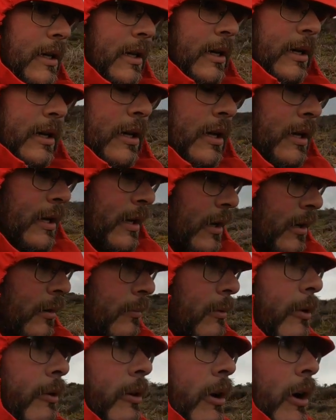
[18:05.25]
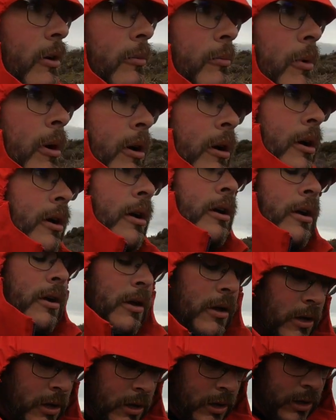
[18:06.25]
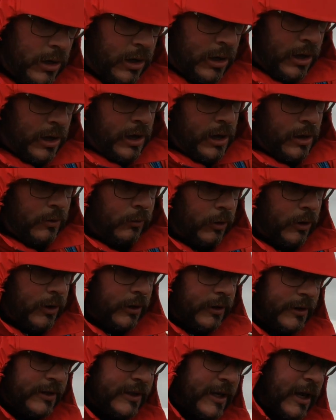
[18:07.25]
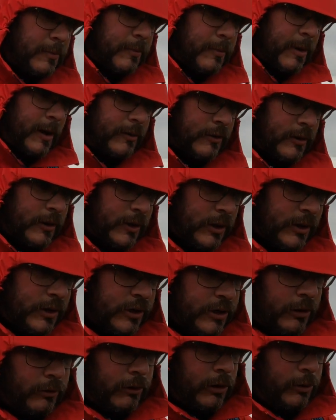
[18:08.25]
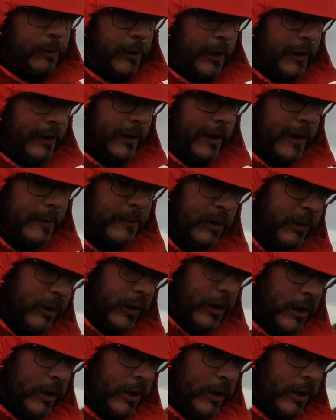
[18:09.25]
I'm going home. What can I say about the Soulo Black Label?